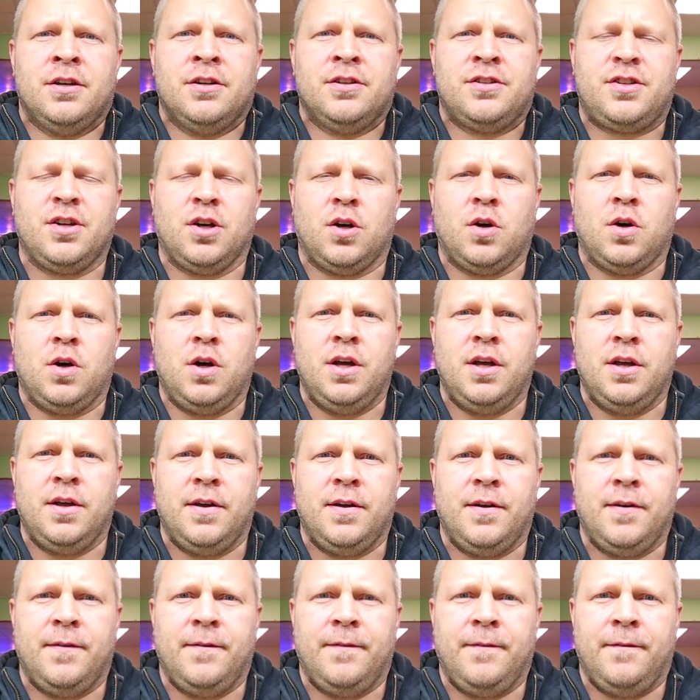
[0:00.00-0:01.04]
So,
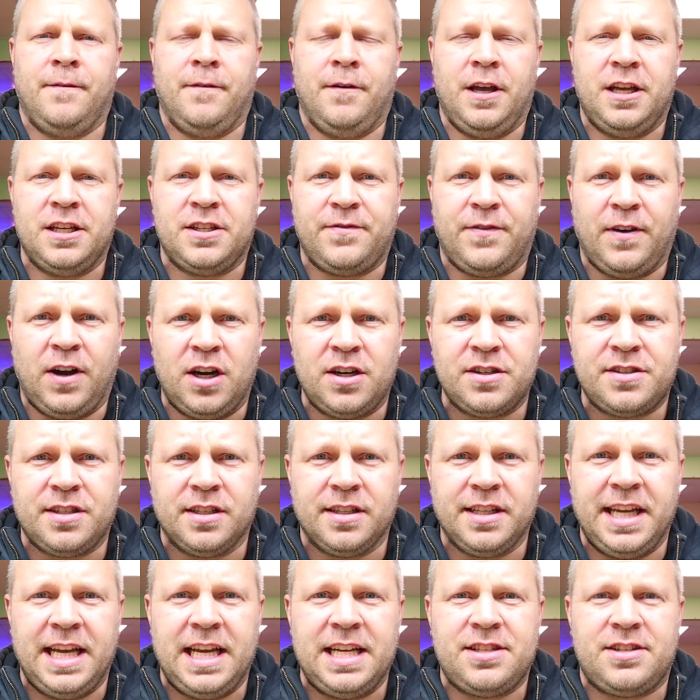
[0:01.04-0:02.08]
as far as the
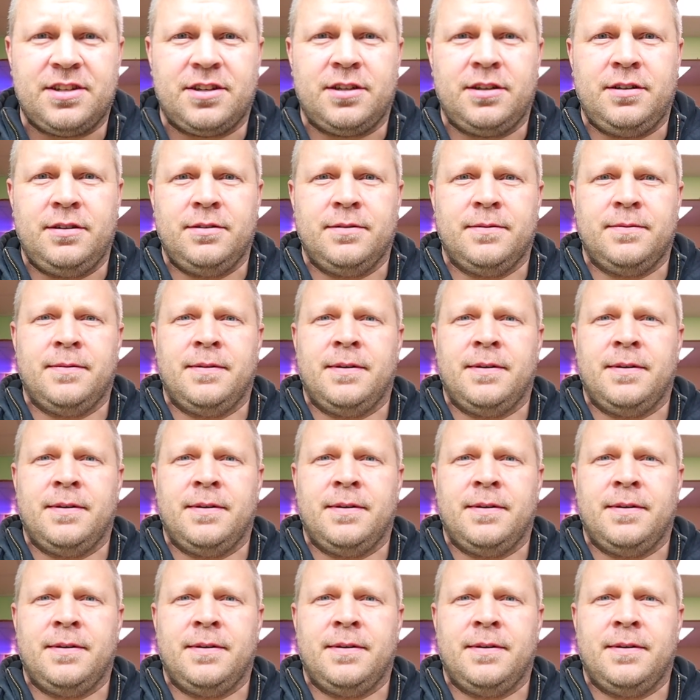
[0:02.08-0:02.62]
laser,